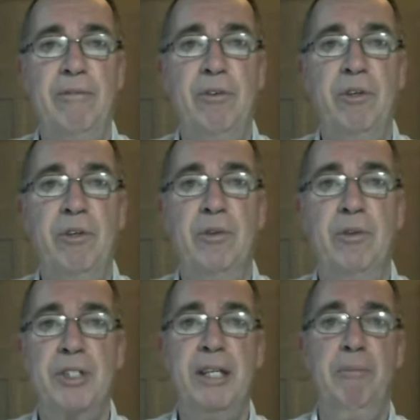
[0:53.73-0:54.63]
you'll
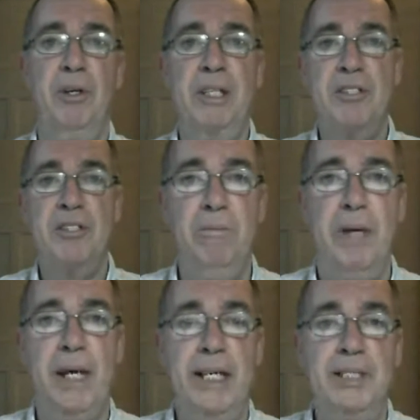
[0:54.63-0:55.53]
see the broadcast
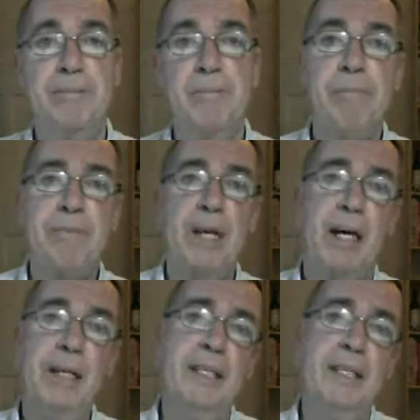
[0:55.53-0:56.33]
on the homepage.